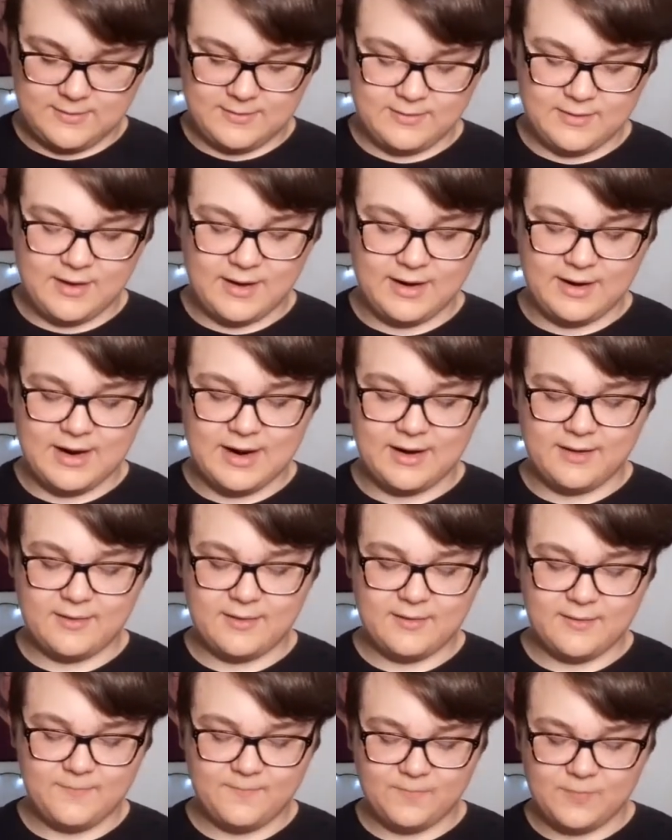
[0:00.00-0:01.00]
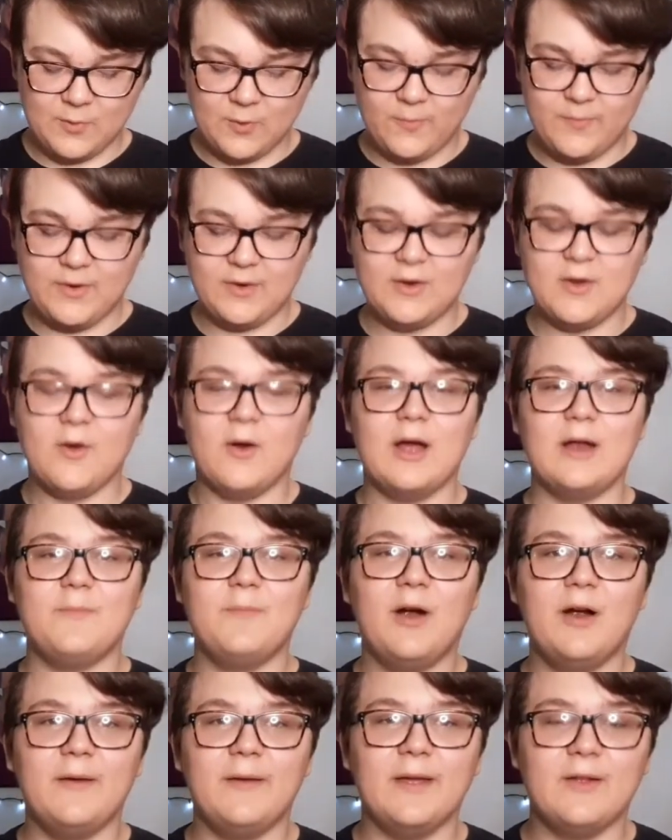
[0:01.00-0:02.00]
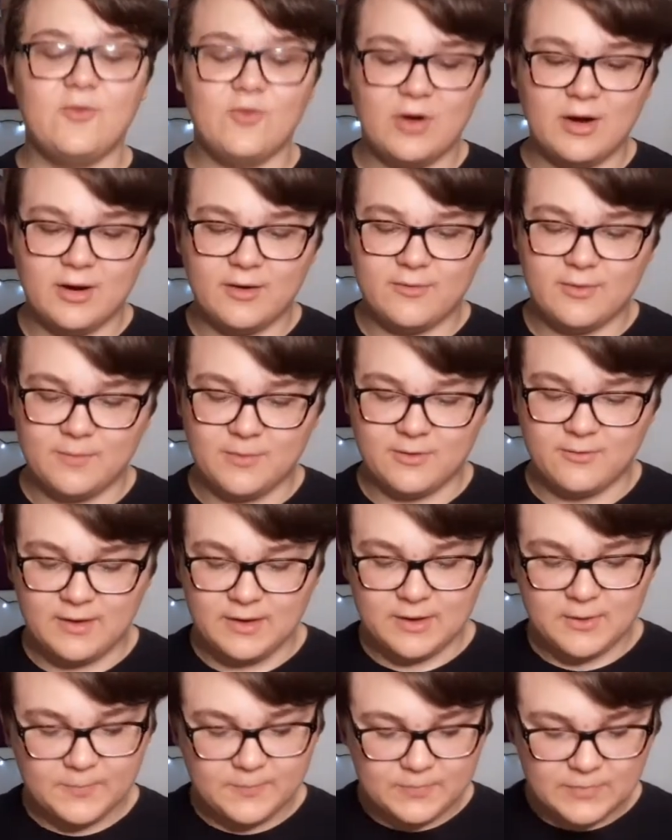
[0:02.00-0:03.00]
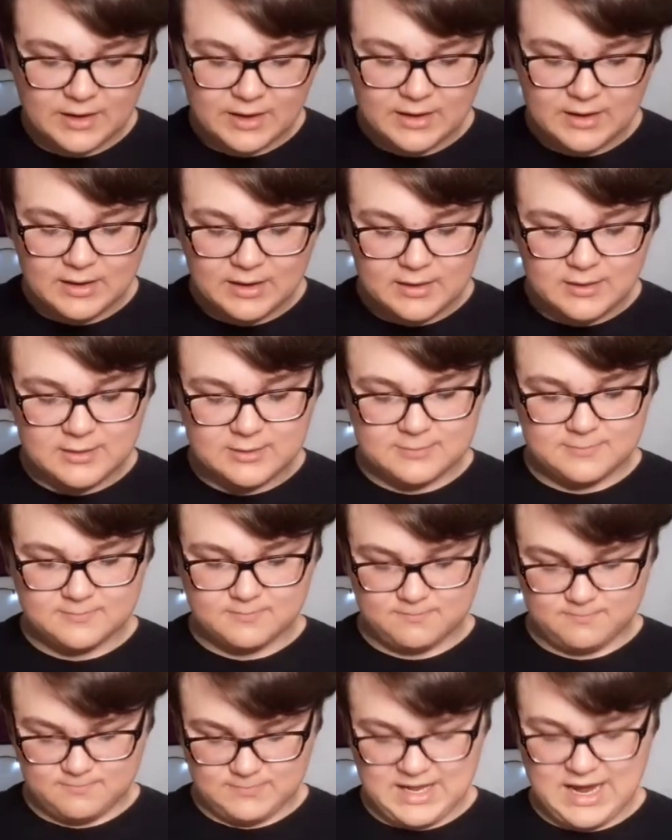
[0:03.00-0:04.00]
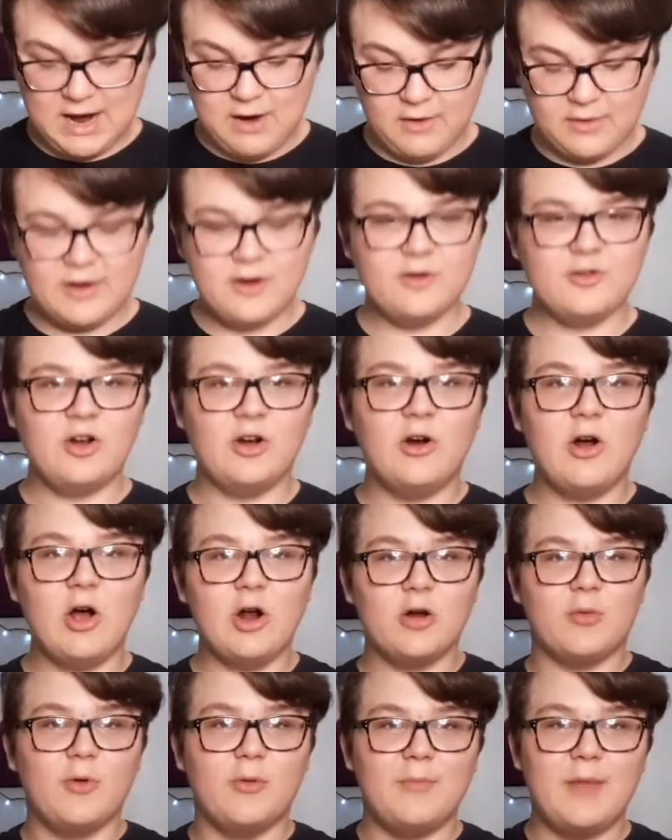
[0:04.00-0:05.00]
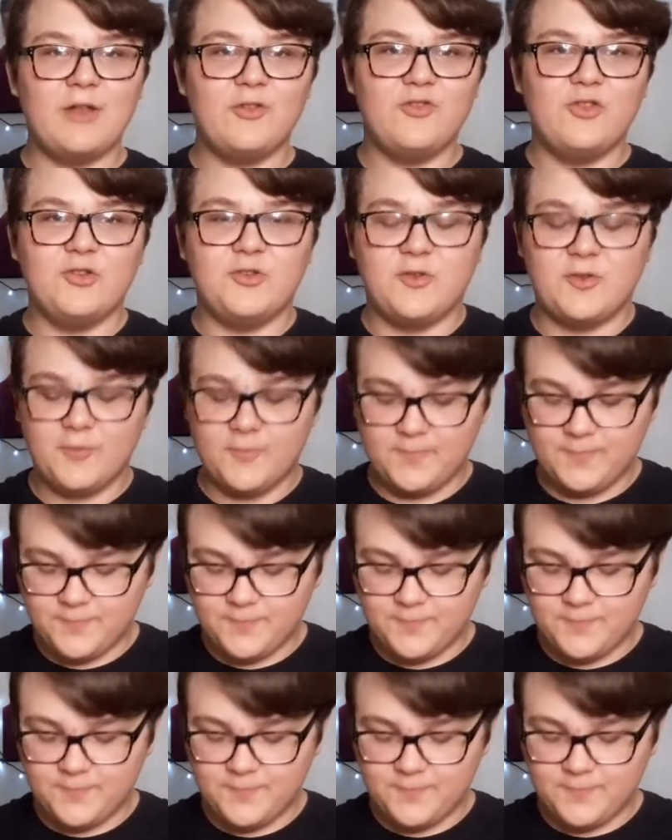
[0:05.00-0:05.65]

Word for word: Sorry, guys. Hope you know I probably get triggered from this video. Now, here's our honorable mentions.